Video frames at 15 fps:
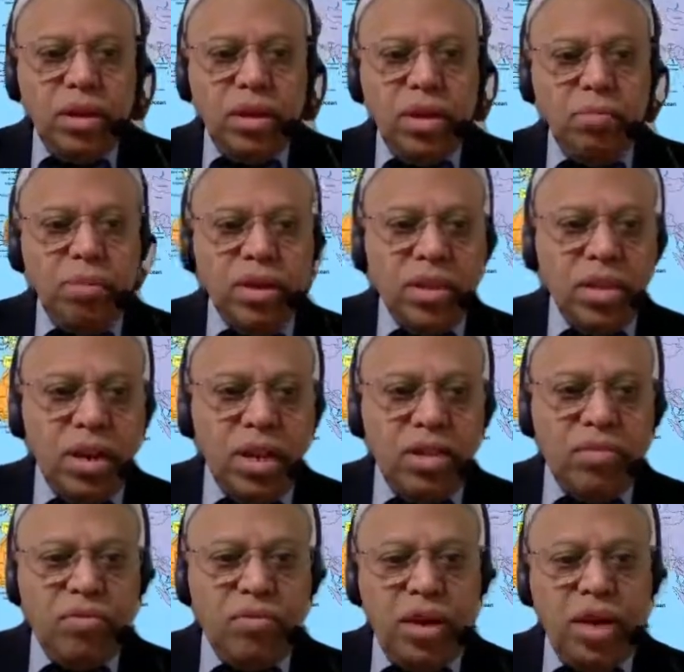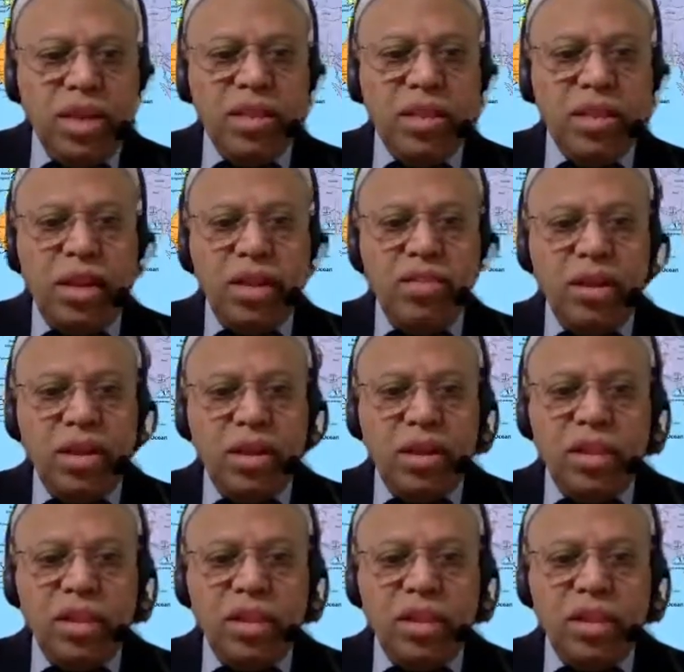Number three, legislation.